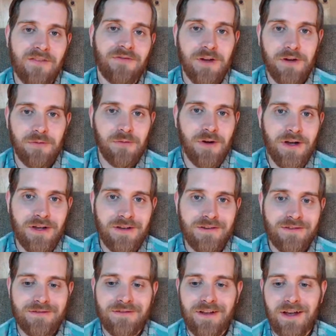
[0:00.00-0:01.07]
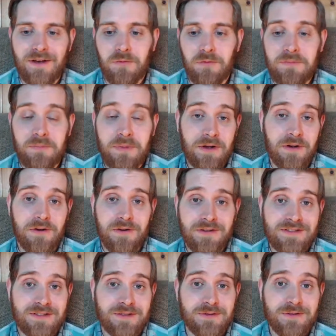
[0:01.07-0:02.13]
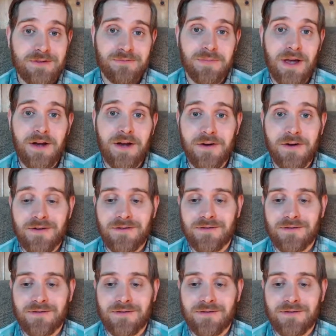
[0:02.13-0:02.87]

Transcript: done it right and went bigger and still did better.